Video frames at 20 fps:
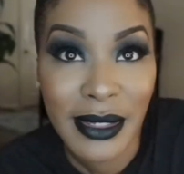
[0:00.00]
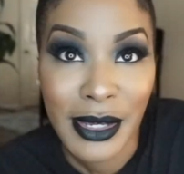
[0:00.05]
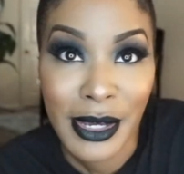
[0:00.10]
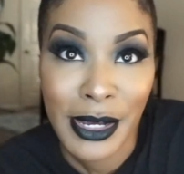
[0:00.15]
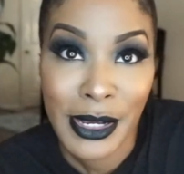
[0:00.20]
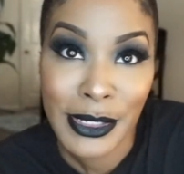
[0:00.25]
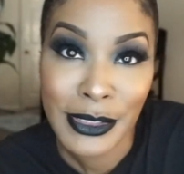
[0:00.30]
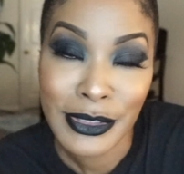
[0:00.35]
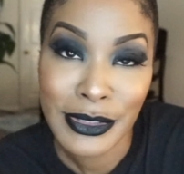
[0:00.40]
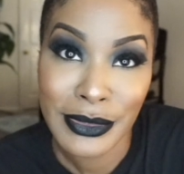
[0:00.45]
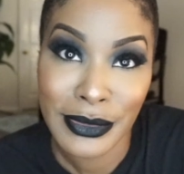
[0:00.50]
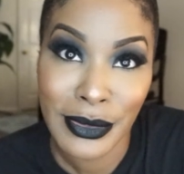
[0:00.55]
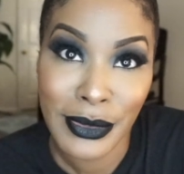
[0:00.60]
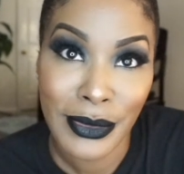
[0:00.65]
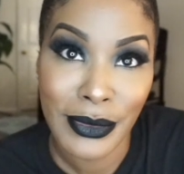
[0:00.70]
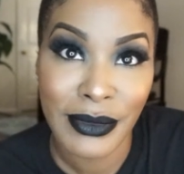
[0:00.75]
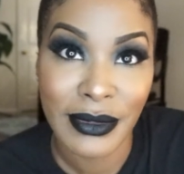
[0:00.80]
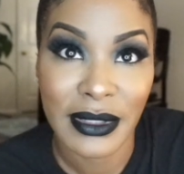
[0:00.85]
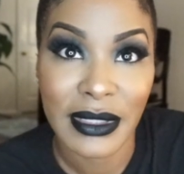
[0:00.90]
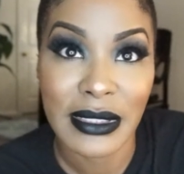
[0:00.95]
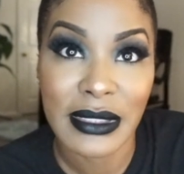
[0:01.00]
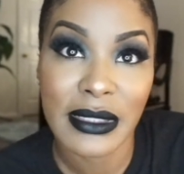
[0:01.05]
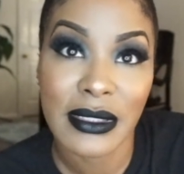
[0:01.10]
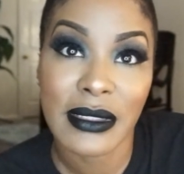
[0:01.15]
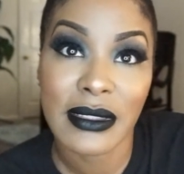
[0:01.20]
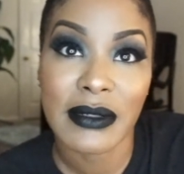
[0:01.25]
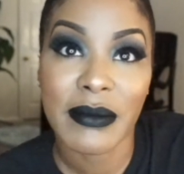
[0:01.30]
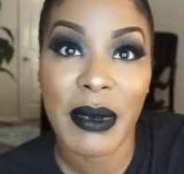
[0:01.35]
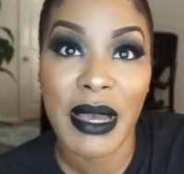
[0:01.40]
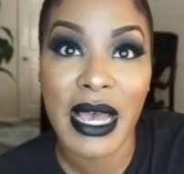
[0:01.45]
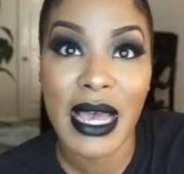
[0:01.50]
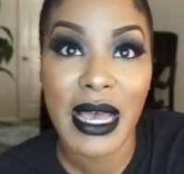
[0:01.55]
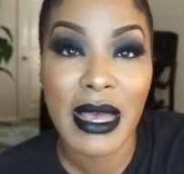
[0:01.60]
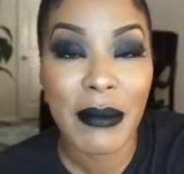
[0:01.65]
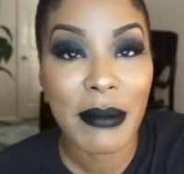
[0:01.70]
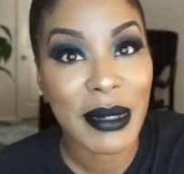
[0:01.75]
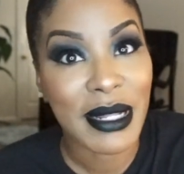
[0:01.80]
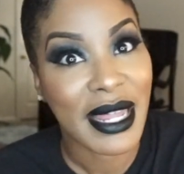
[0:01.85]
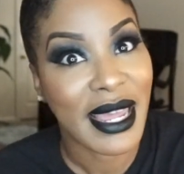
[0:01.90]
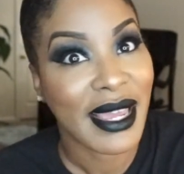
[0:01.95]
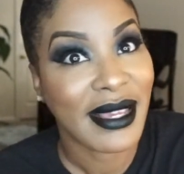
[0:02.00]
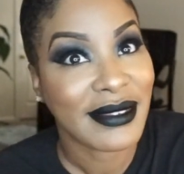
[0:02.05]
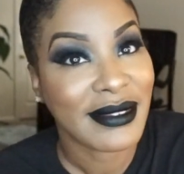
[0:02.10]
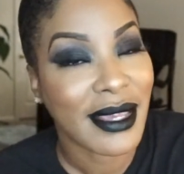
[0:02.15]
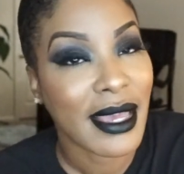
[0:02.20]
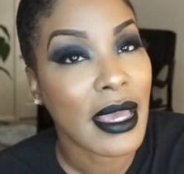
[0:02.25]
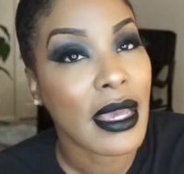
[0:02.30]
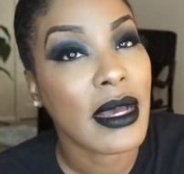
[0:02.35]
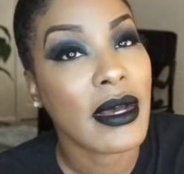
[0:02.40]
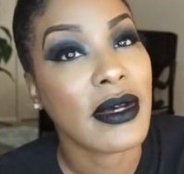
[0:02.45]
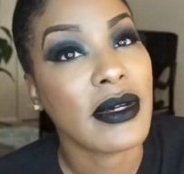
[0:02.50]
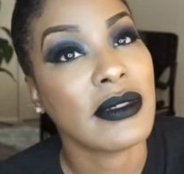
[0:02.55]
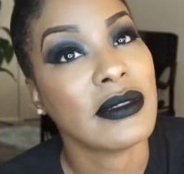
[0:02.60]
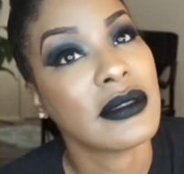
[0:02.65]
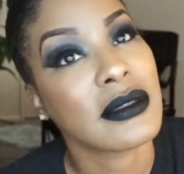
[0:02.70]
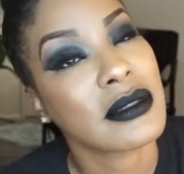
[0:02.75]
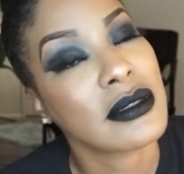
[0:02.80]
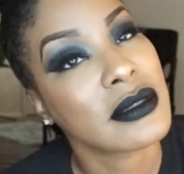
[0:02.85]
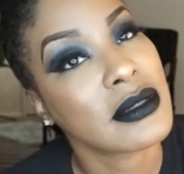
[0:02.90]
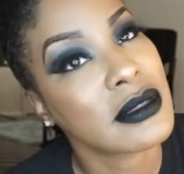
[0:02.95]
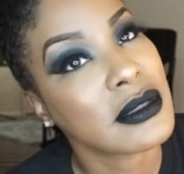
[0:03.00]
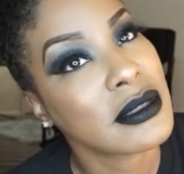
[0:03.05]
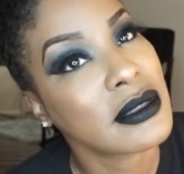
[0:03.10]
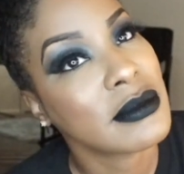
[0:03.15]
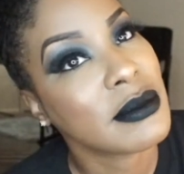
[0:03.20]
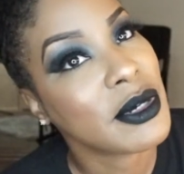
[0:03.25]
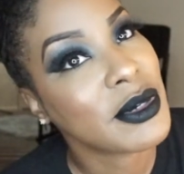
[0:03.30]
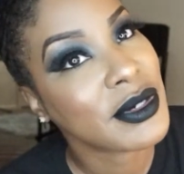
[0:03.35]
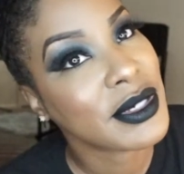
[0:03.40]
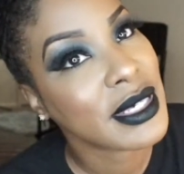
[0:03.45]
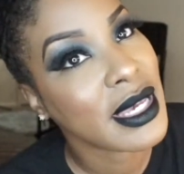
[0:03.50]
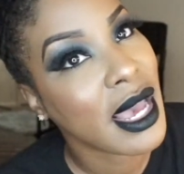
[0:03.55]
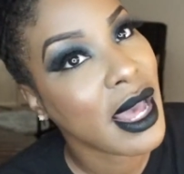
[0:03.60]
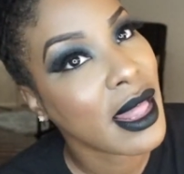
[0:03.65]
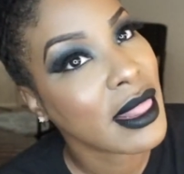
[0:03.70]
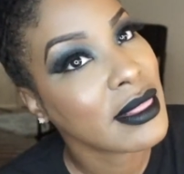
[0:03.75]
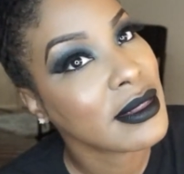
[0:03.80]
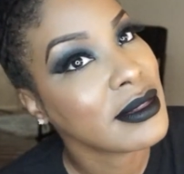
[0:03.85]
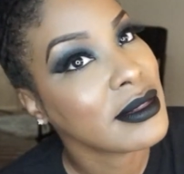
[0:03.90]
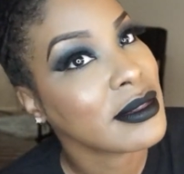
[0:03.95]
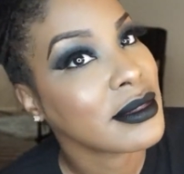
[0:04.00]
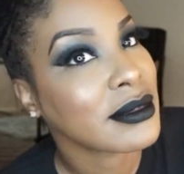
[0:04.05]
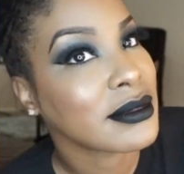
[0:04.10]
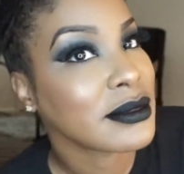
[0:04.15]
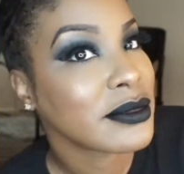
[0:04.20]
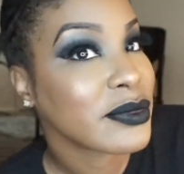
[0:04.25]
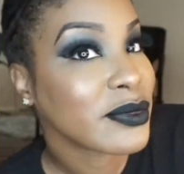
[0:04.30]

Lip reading: y'all, so this is my blacked out smoky eye look.